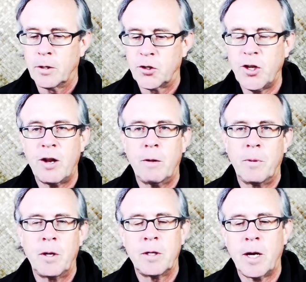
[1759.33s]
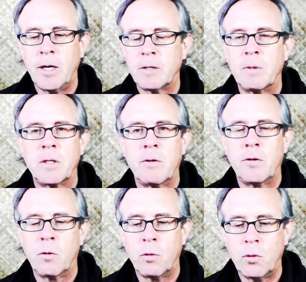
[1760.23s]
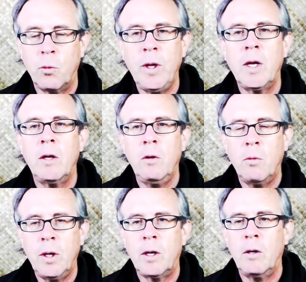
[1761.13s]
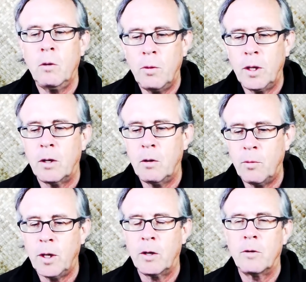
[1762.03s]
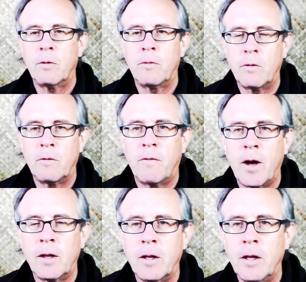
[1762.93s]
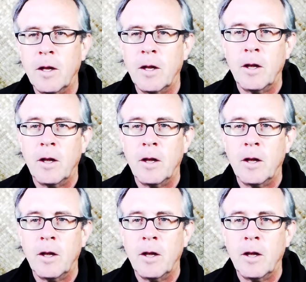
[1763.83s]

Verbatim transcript: set up and enticements everything to, to weaken you, weaken you, weaken you, weaken you, until finally